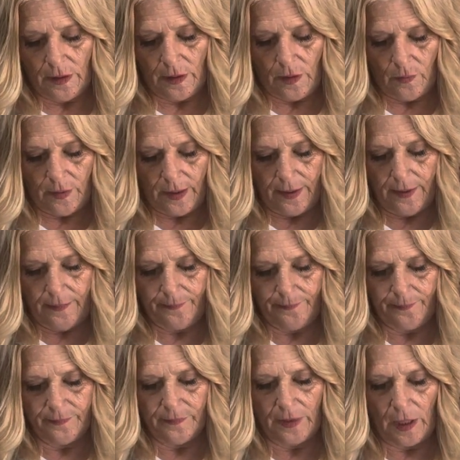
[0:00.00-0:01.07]
Okay.
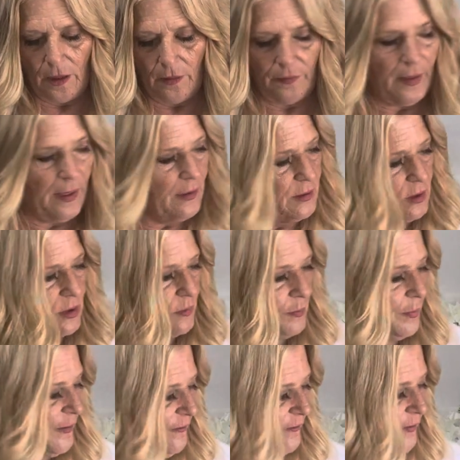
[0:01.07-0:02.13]
Oh, that just
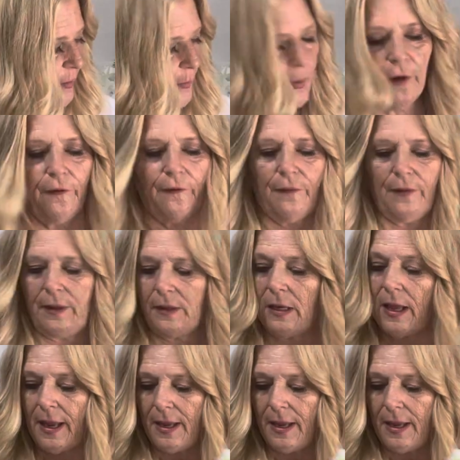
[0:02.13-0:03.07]
fit perfect.